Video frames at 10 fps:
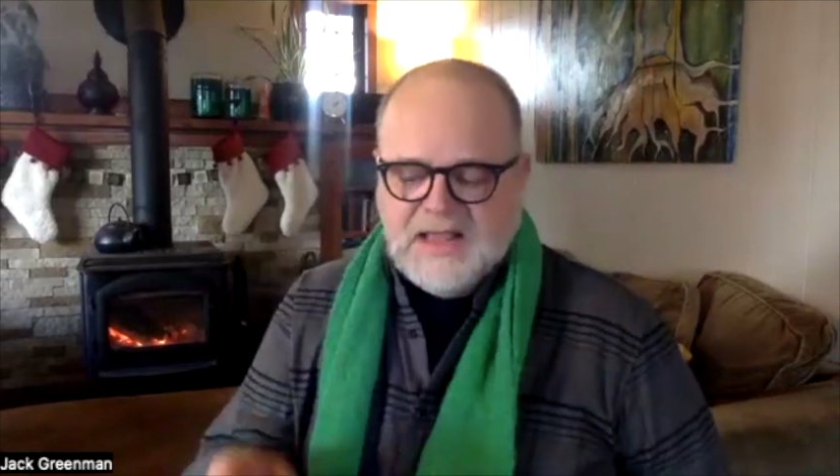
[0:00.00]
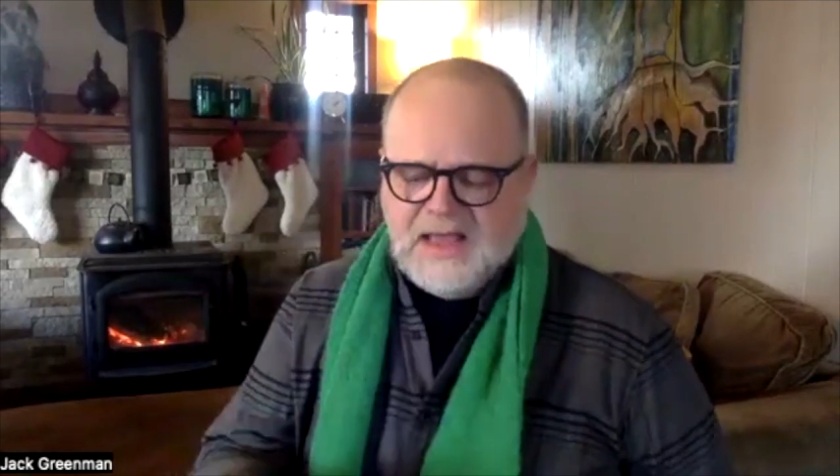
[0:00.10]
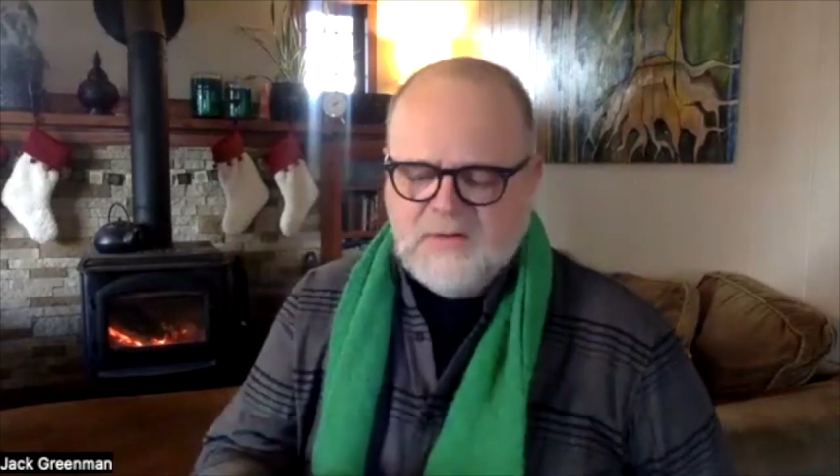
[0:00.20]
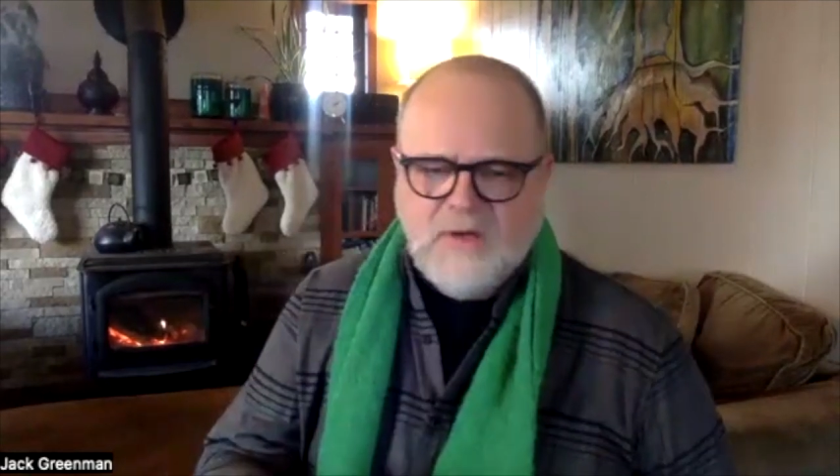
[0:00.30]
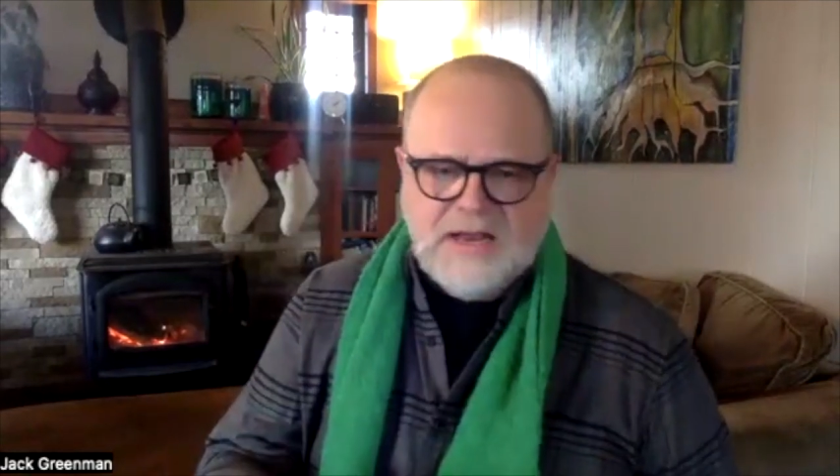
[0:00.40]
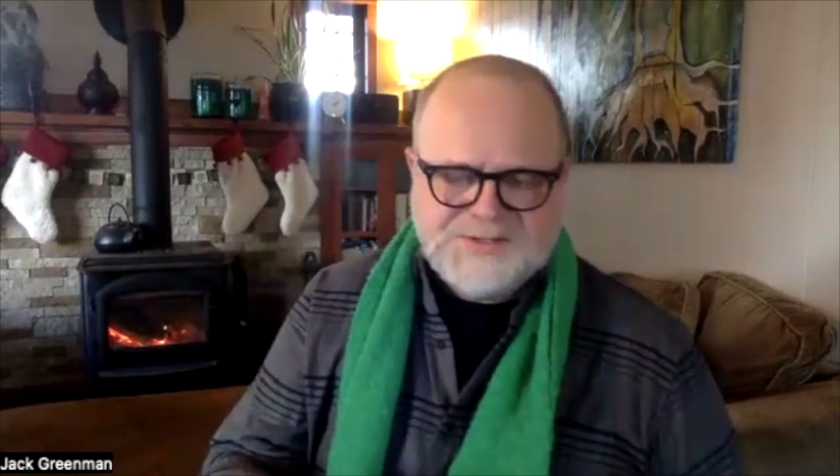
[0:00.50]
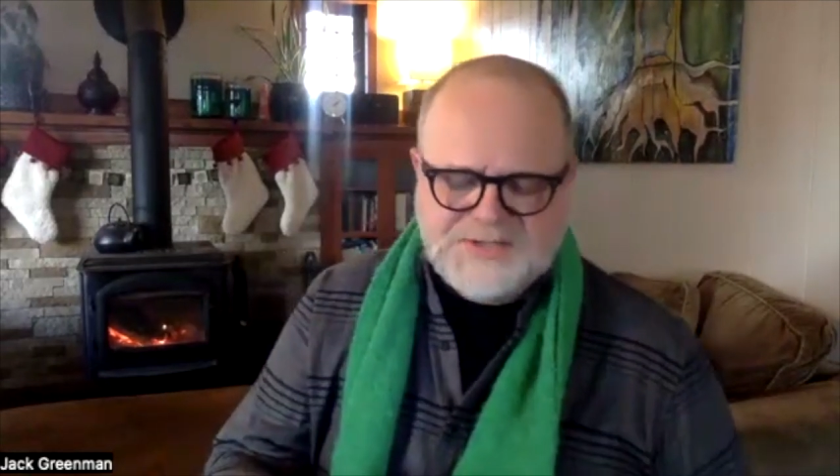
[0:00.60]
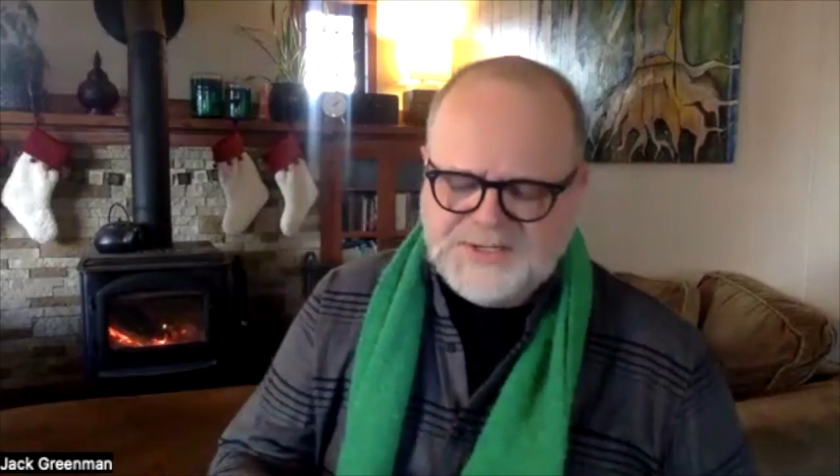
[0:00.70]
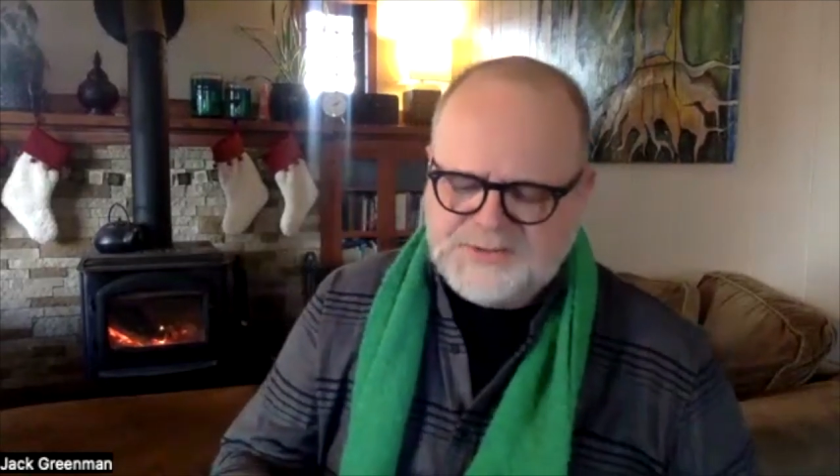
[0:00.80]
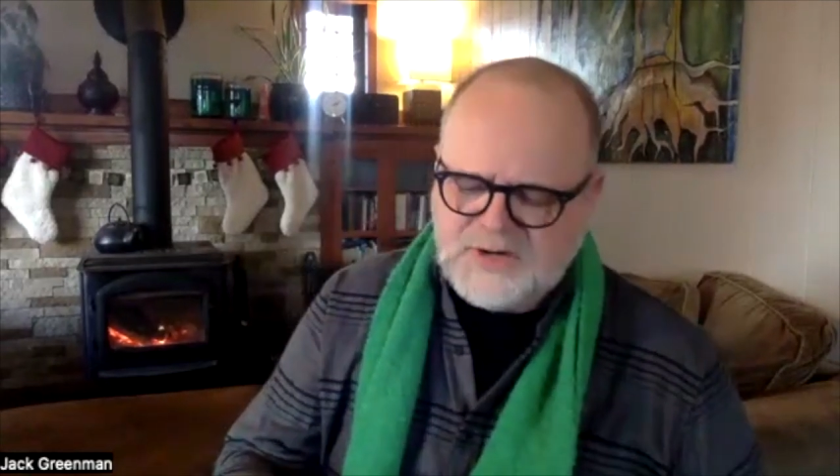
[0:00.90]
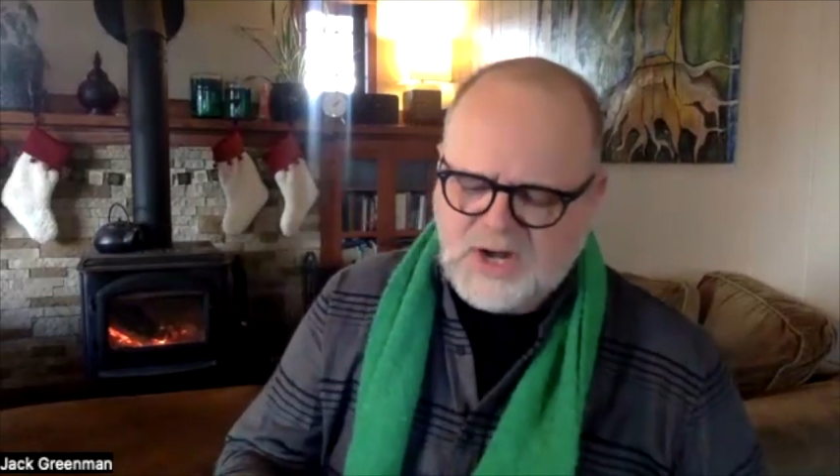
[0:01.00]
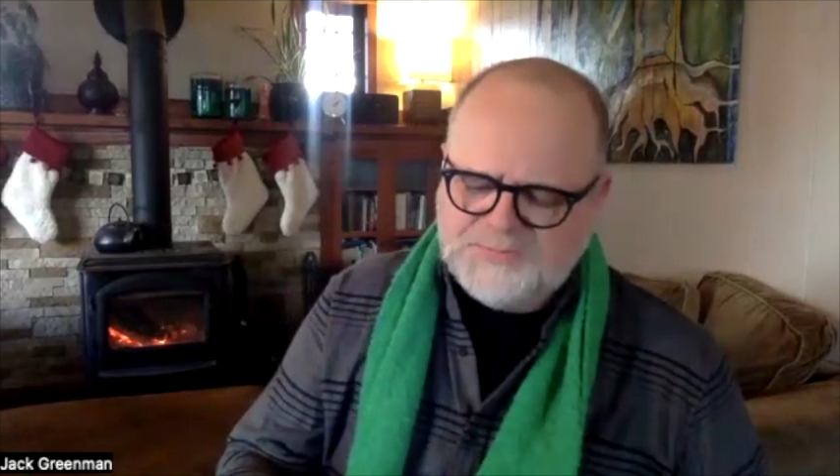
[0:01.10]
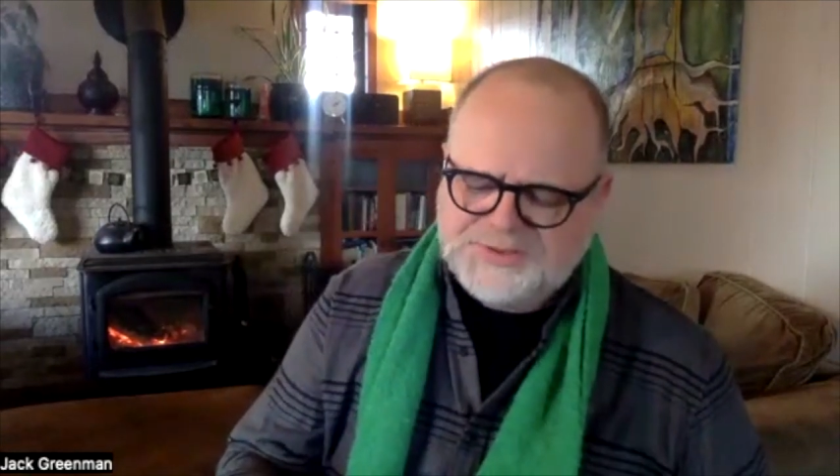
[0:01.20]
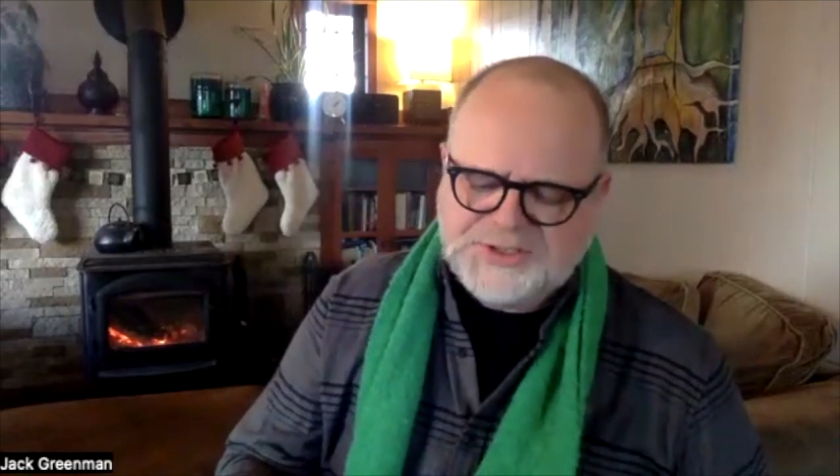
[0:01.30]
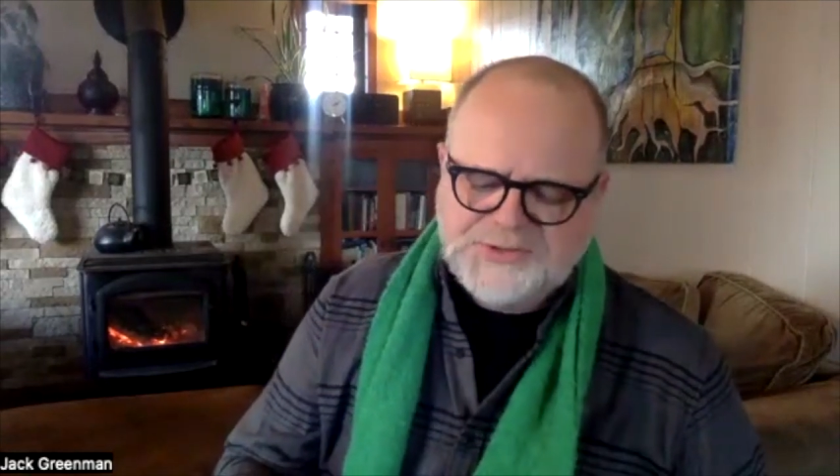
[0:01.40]
and went into an
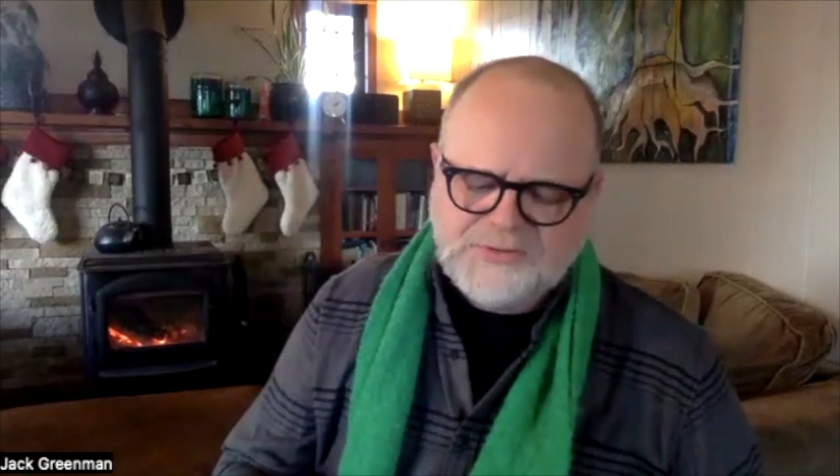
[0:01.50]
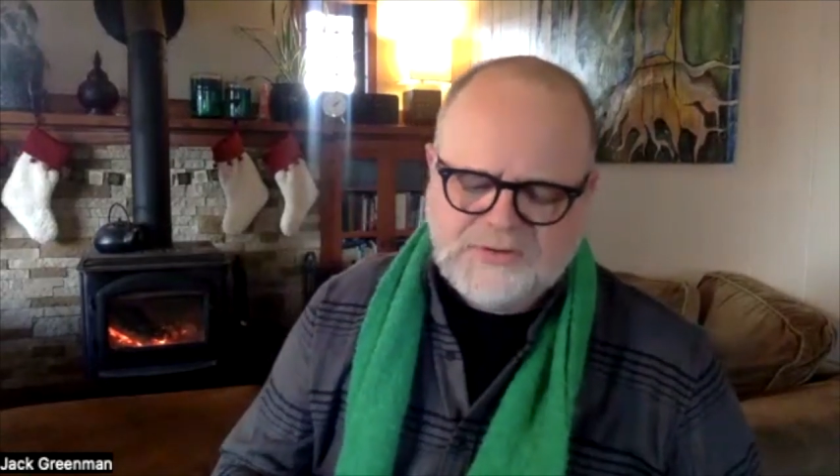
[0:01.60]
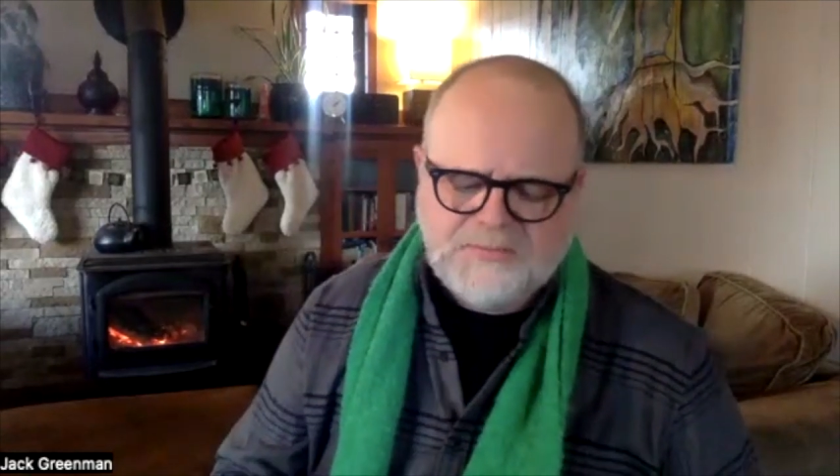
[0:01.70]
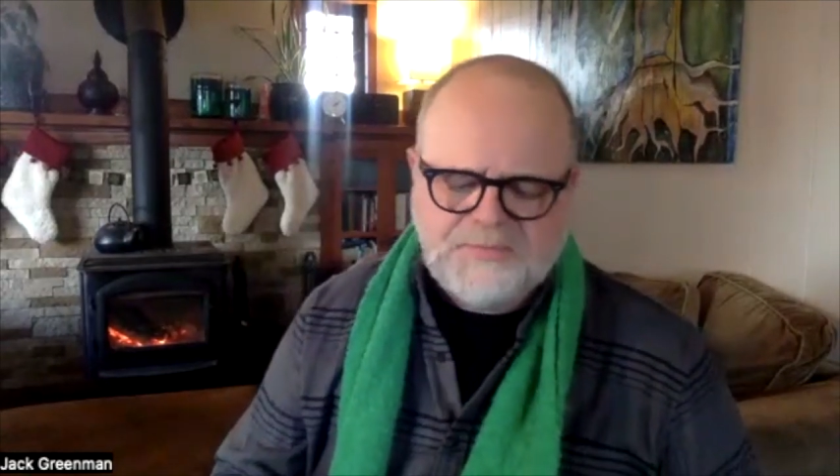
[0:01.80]
obscure